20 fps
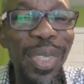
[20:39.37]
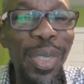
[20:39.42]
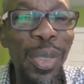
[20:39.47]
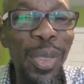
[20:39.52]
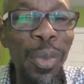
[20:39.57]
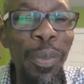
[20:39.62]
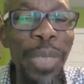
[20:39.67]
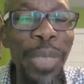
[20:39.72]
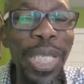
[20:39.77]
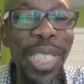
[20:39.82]

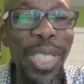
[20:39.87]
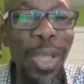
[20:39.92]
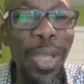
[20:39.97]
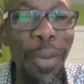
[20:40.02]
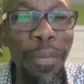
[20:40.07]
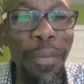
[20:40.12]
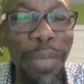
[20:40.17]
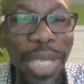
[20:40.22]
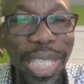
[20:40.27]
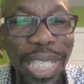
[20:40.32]
to be
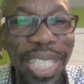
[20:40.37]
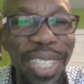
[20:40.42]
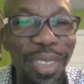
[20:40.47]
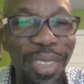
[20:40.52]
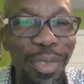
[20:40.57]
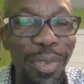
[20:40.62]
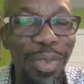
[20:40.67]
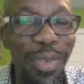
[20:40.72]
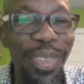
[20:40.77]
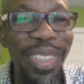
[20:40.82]

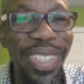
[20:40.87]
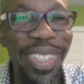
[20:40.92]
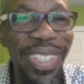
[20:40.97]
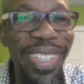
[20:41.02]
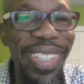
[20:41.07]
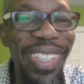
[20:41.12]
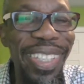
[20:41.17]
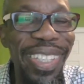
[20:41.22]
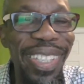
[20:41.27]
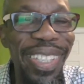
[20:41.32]
submissive
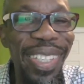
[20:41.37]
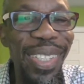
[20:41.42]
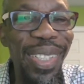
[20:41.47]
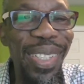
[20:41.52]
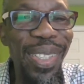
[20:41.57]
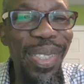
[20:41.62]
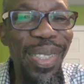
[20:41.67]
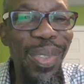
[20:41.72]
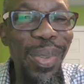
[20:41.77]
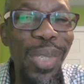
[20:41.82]

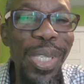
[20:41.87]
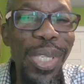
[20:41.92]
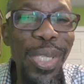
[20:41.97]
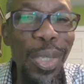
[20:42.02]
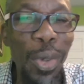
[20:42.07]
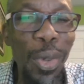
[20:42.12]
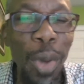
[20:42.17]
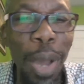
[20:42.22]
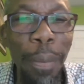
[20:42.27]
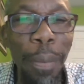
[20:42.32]
to the
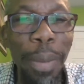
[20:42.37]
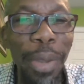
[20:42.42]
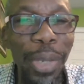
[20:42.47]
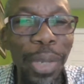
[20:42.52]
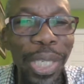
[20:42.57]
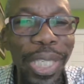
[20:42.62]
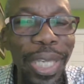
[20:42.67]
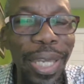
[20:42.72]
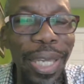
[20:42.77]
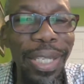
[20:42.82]
new
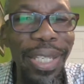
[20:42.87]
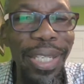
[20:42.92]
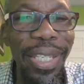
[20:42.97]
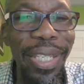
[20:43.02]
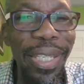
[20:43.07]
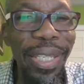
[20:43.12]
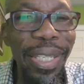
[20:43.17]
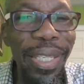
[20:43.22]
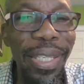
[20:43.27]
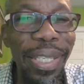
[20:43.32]
American
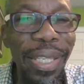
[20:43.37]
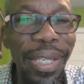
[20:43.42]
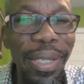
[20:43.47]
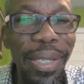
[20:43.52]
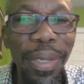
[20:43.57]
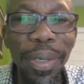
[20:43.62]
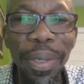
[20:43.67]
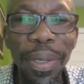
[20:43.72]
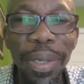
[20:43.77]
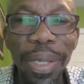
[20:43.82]

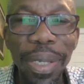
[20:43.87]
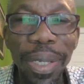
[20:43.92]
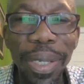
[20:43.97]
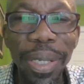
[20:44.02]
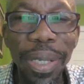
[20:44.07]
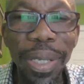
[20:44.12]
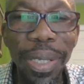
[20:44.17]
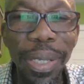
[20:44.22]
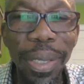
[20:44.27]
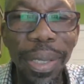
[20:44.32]

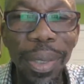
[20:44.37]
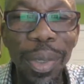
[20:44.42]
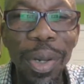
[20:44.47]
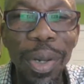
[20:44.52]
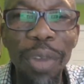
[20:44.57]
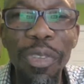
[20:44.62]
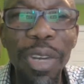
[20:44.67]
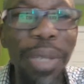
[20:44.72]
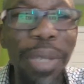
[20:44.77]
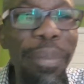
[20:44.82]

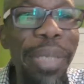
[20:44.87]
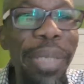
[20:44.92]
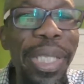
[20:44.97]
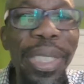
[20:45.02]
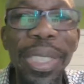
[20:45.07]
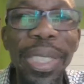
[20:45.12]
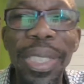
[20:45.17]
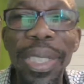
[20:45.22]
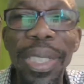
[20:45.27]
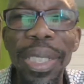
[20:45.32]

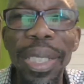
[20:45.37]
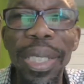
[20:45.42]
government.